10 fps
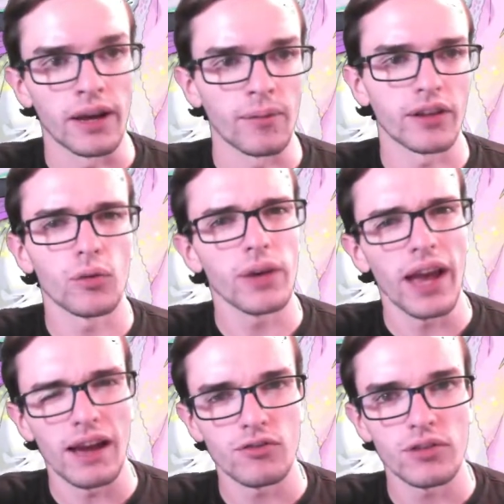I'm like, do we
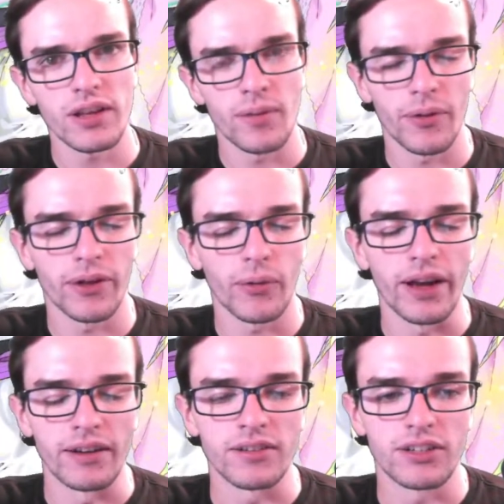have Julia? I'm like, wait,
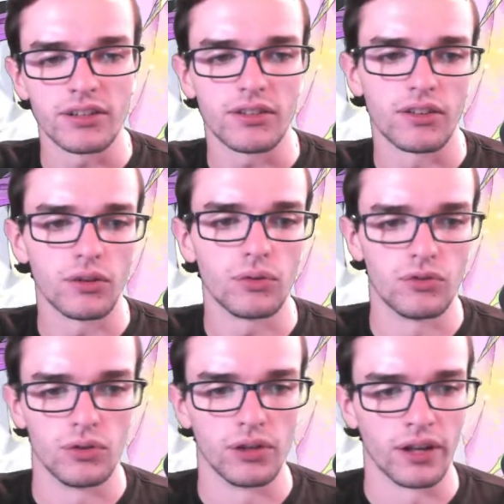I just used
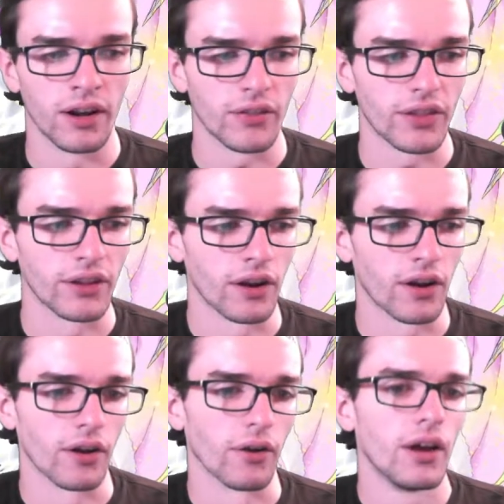Julia not that long
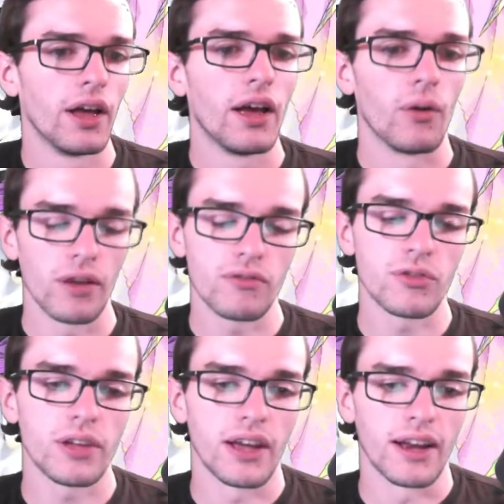ago. We have
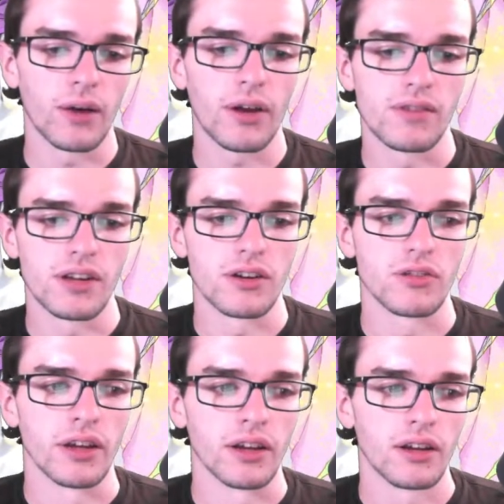Julia, and now we have
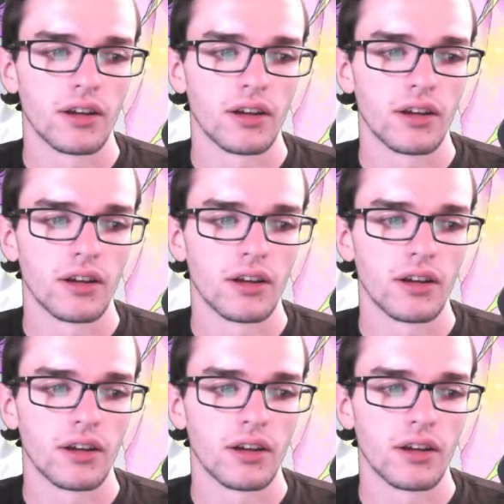Deirdre.